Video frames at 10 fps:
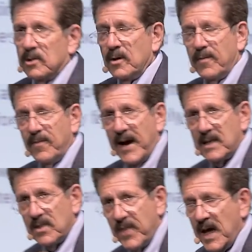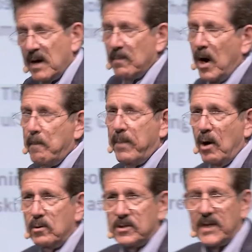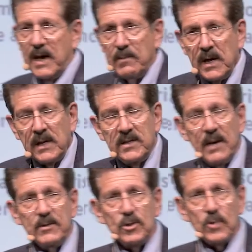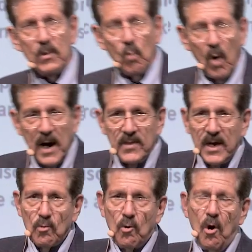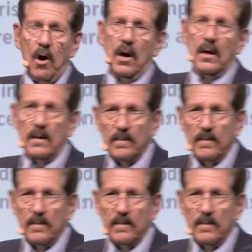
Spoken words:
to fight them, oppose them, demonstrate why they're wrong.